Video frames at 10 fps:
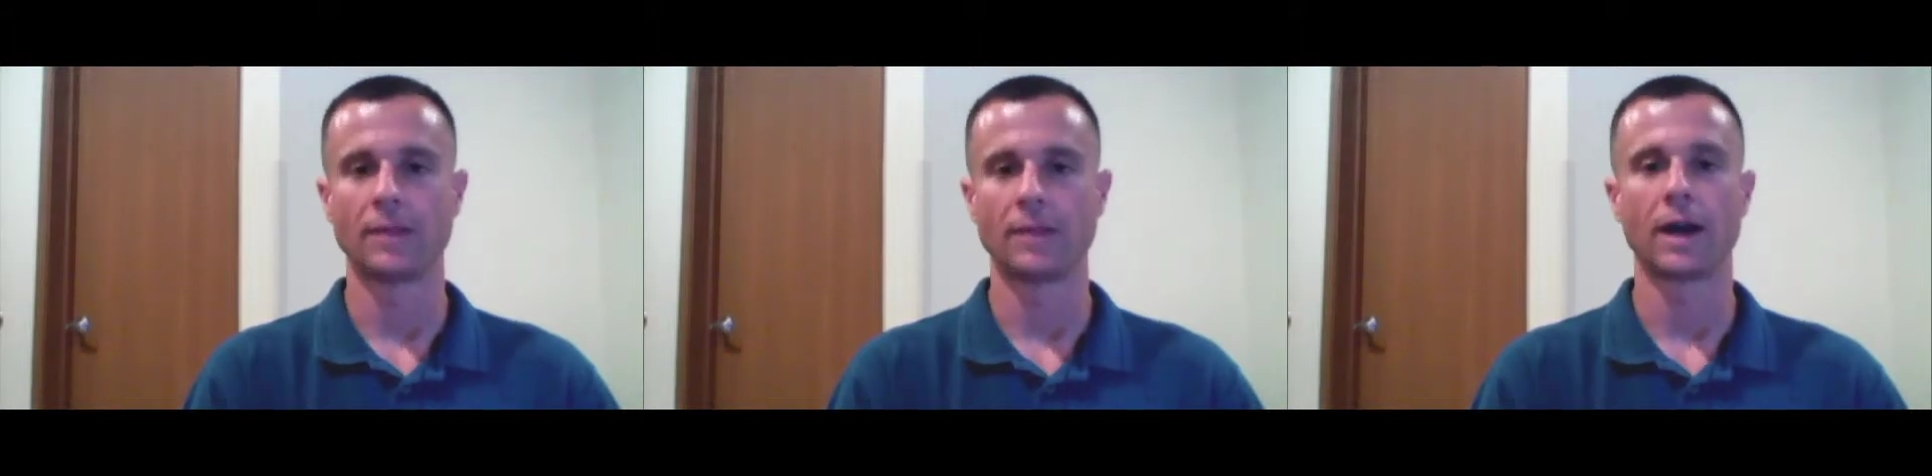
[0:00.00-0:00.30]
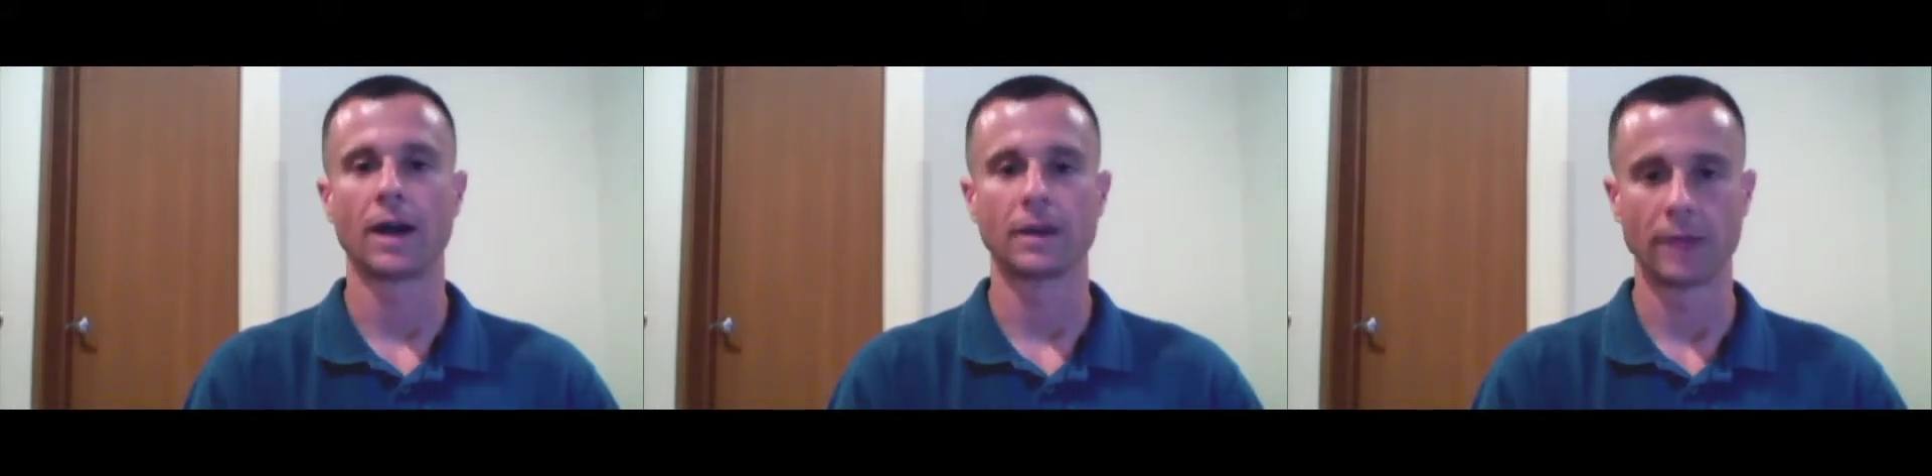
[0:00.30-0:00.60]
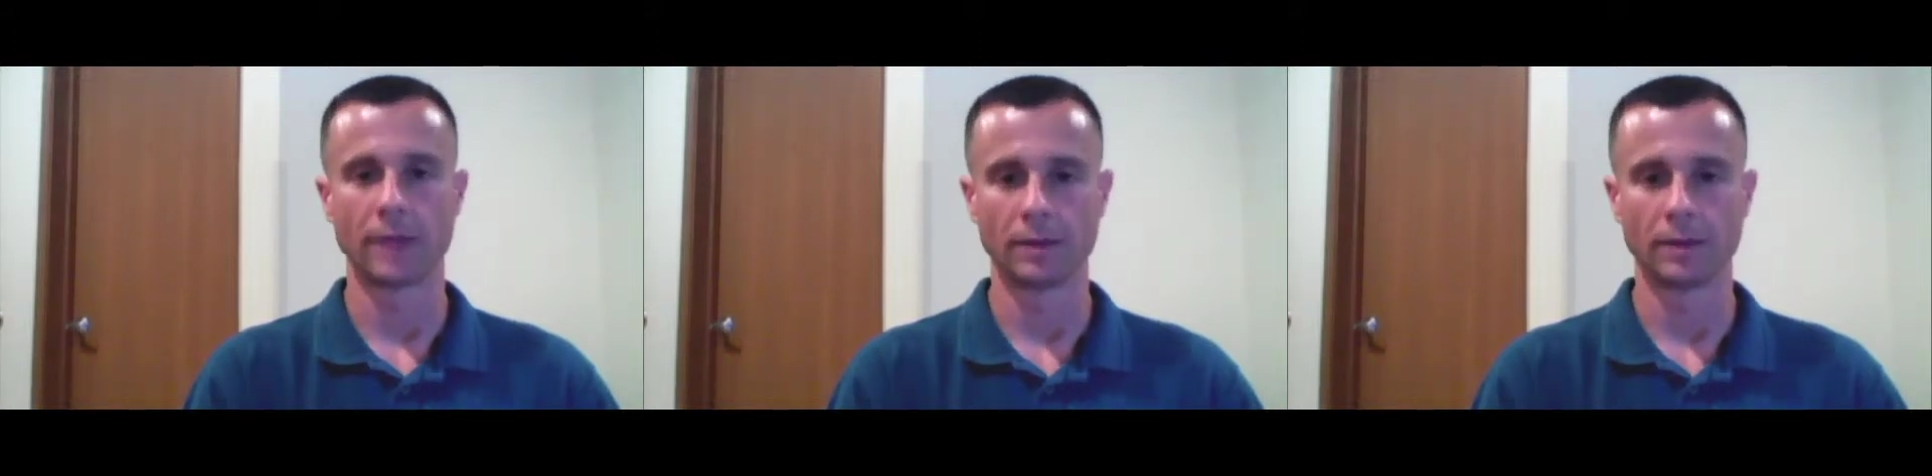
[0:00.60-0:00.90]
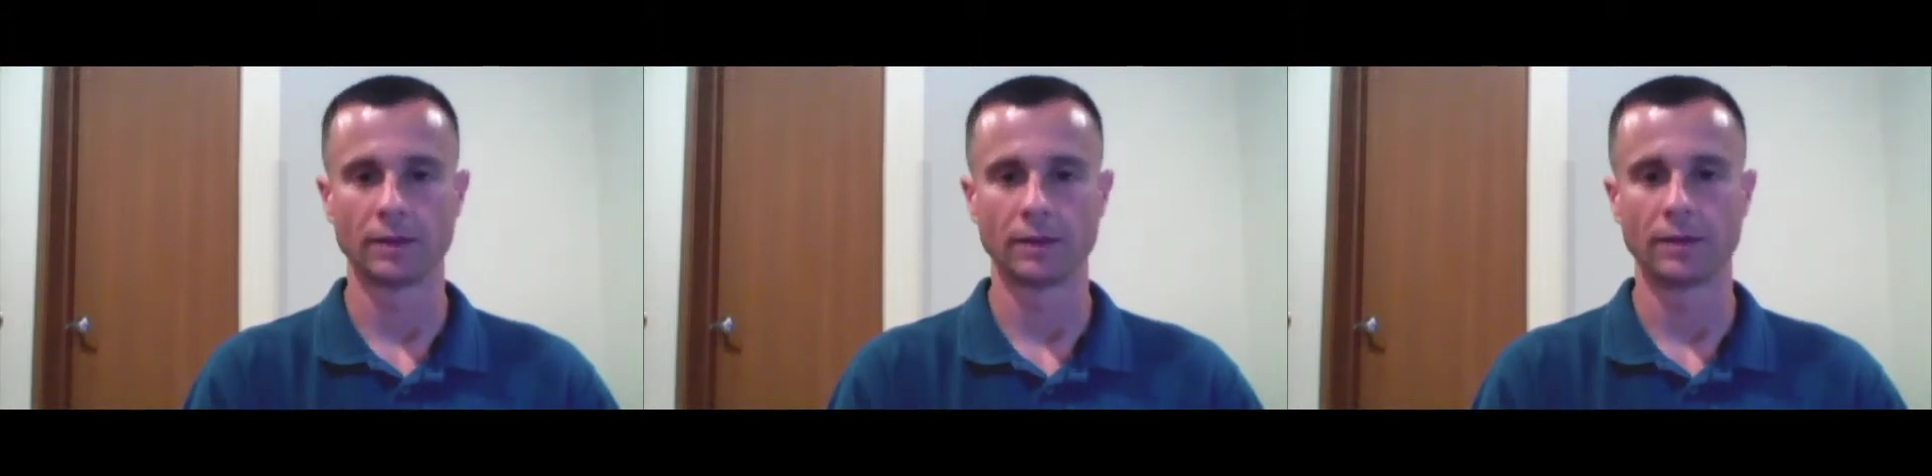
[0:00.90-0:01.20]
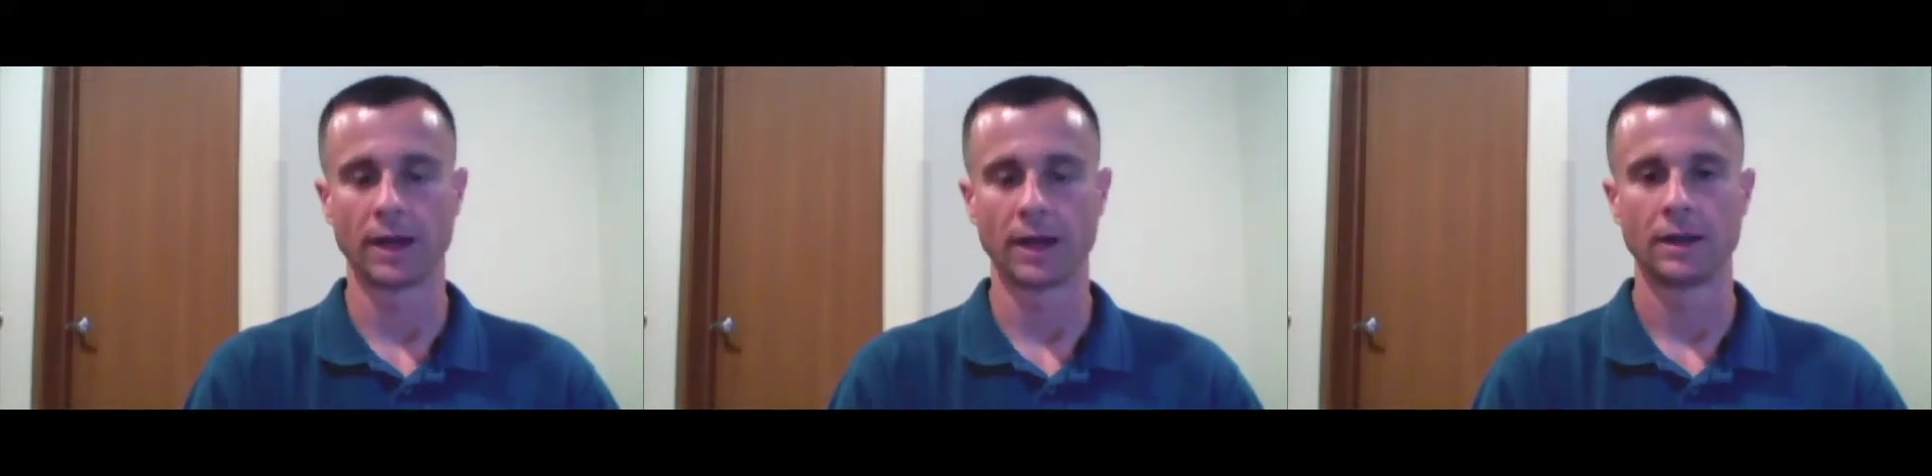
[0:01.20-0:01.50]
or I'm not going to be able to
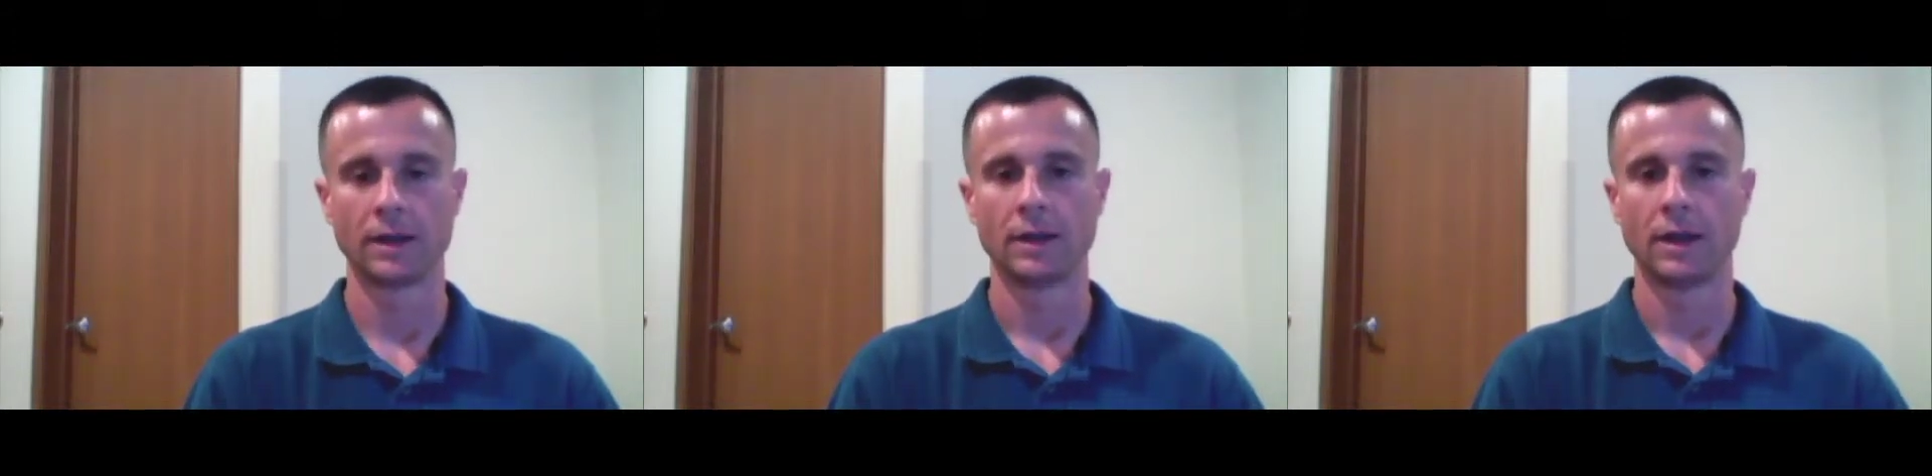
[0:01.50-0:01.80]
do that.